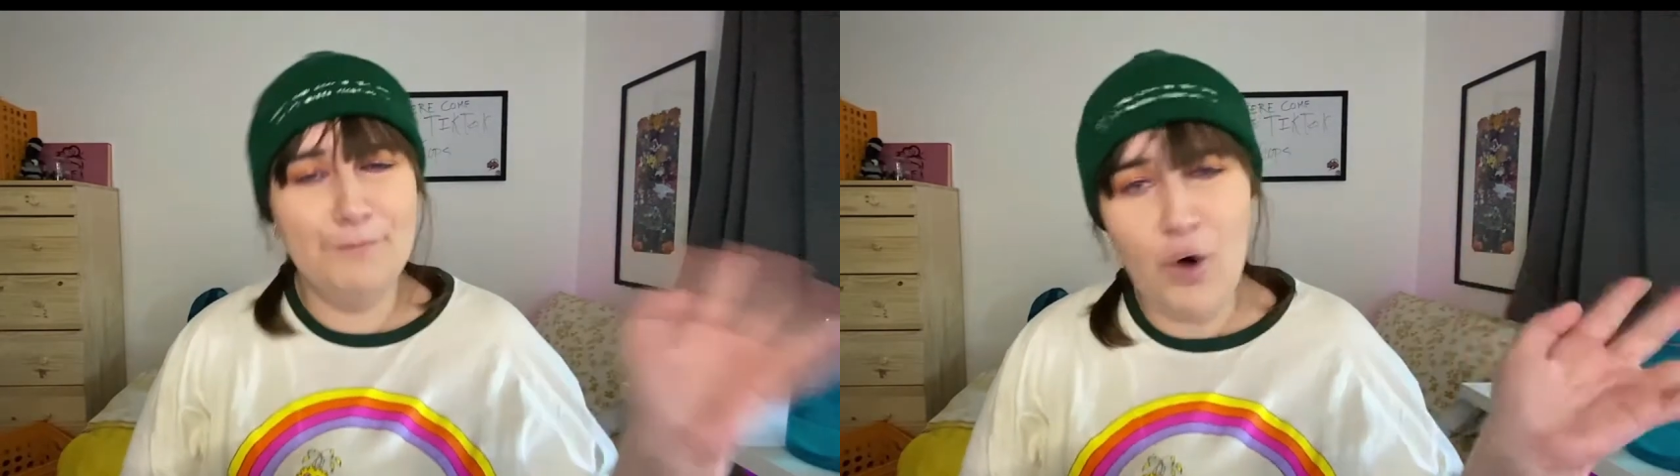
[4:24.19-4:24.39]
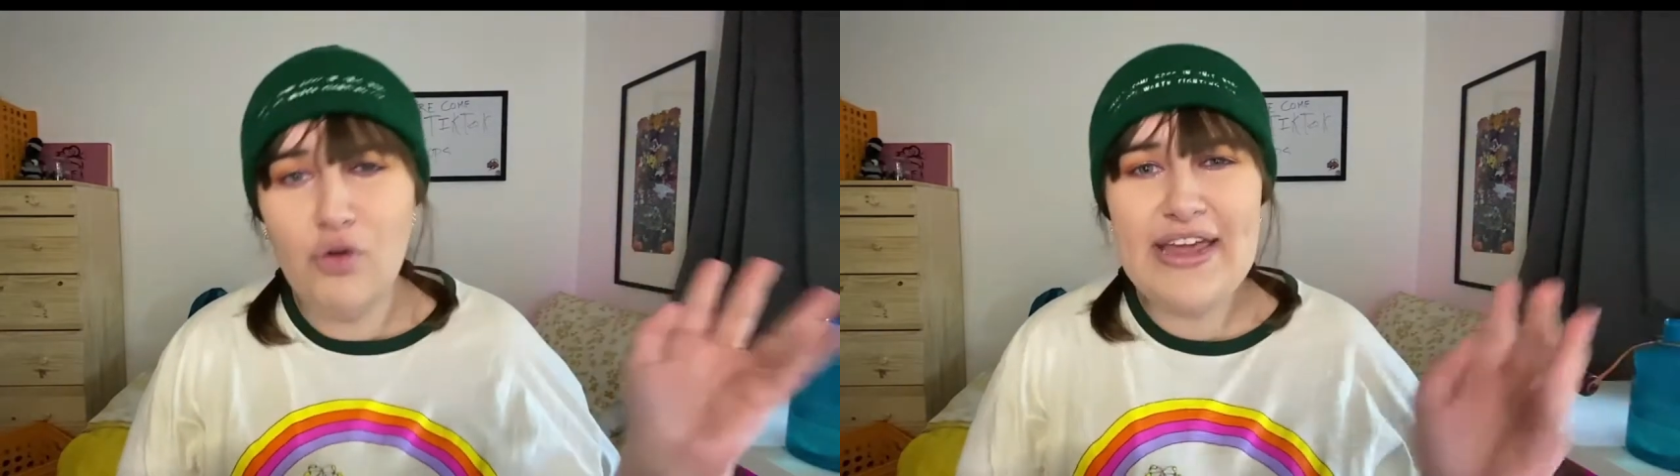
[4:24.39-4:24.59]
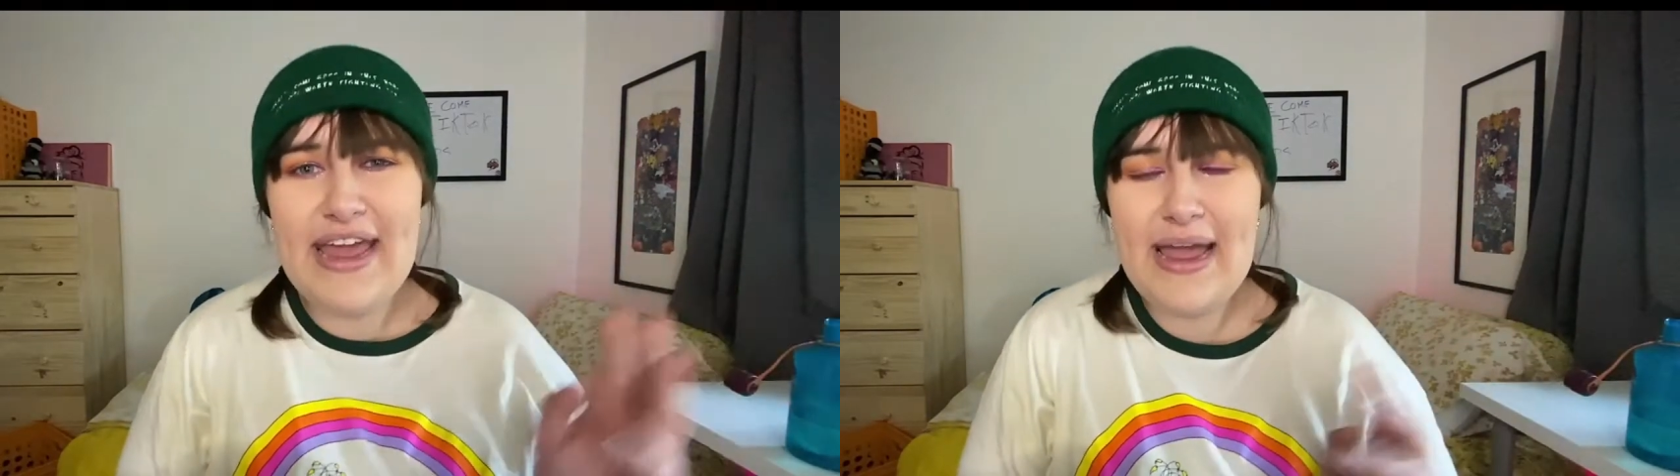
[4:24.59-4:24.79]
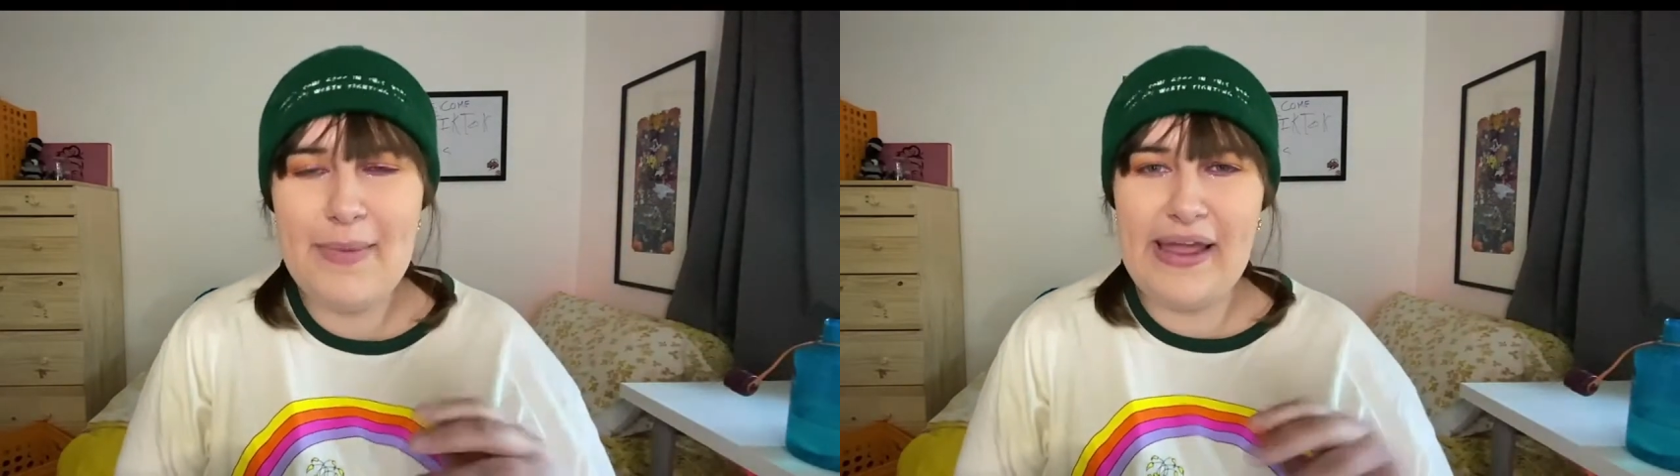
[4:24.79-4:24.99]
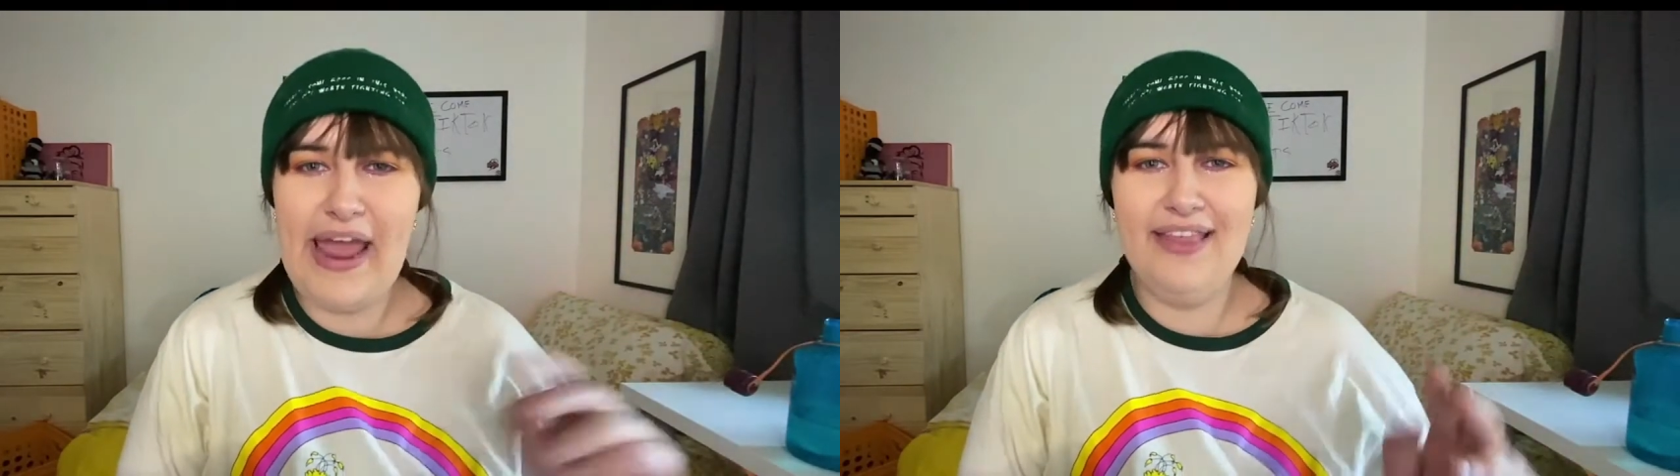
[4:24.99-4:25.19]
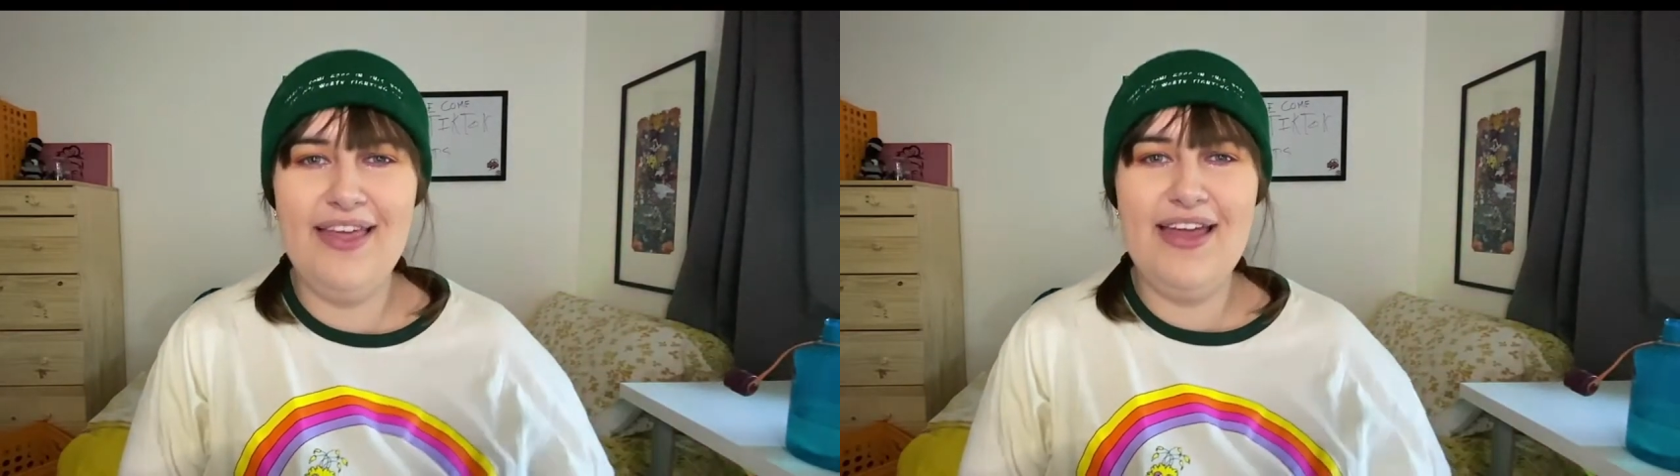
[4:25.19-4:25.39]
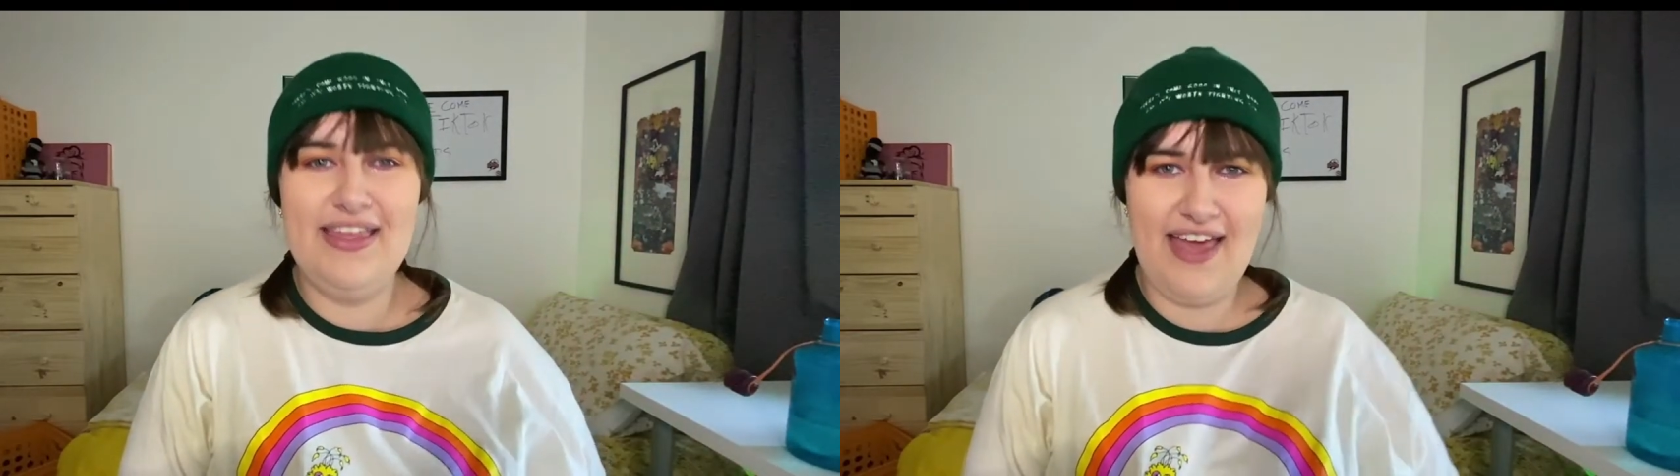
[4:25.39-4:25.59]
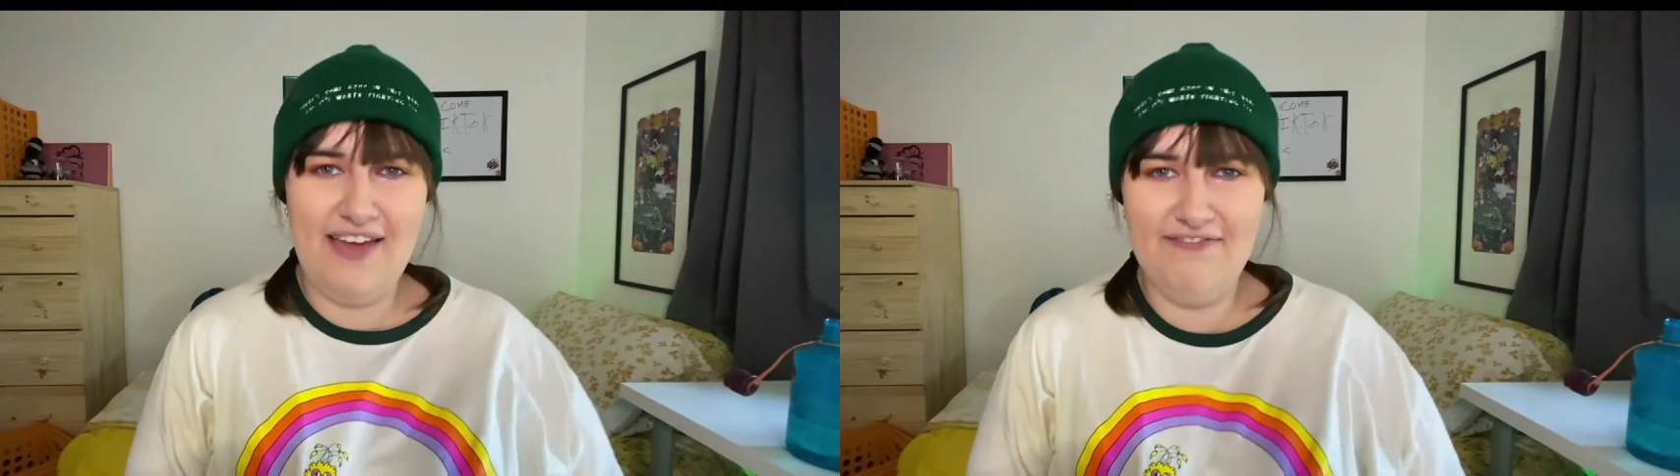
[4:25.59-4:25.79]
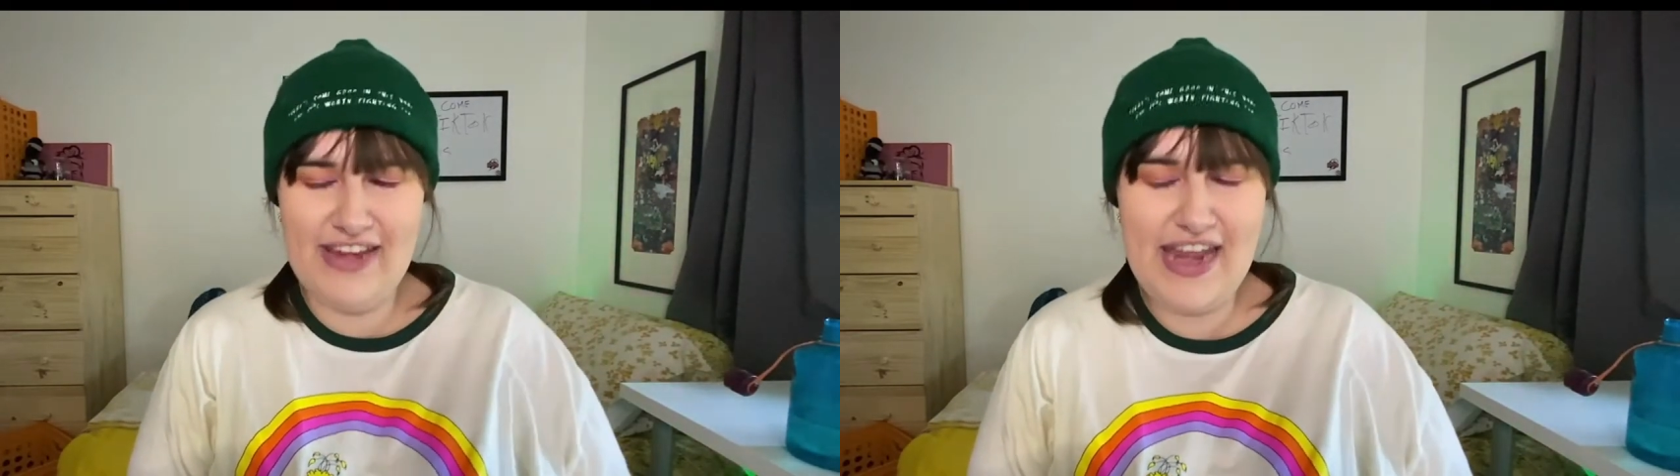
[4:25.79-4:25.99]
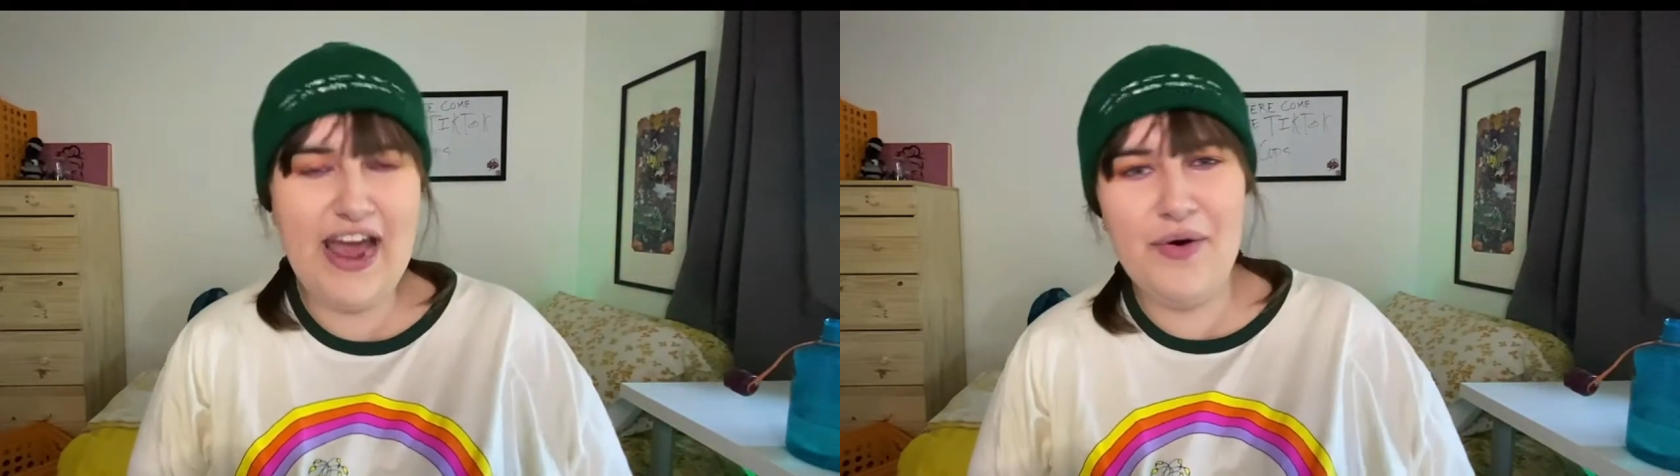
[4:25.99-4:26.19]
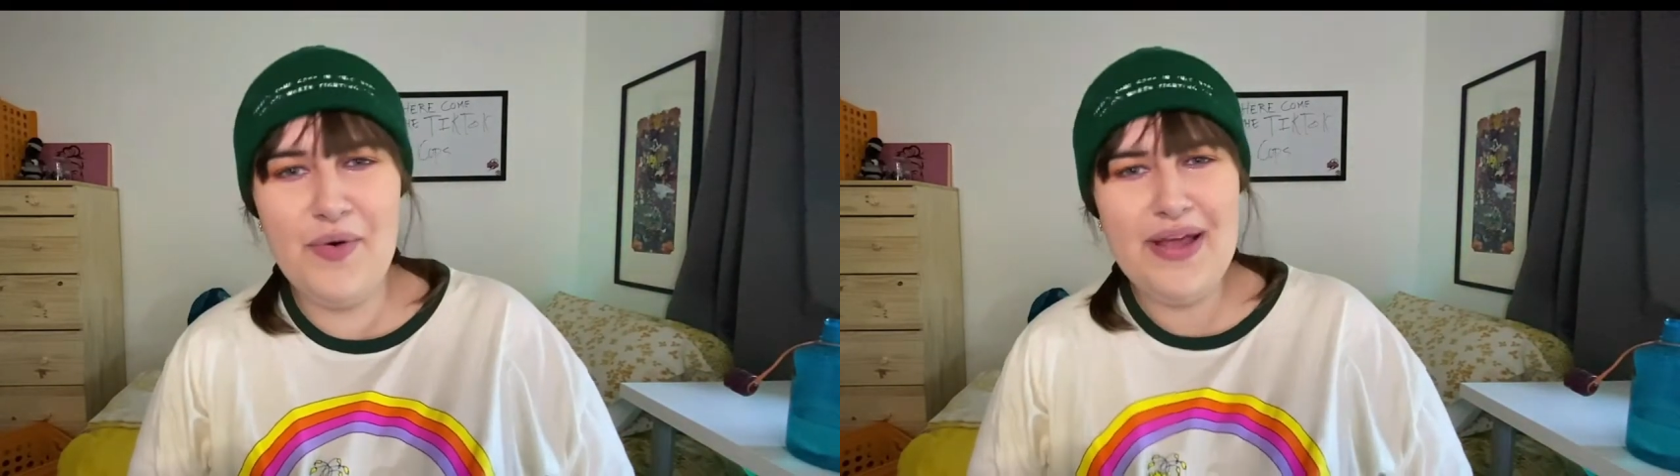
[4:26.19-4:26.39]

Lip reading: bullying Michaela in that video.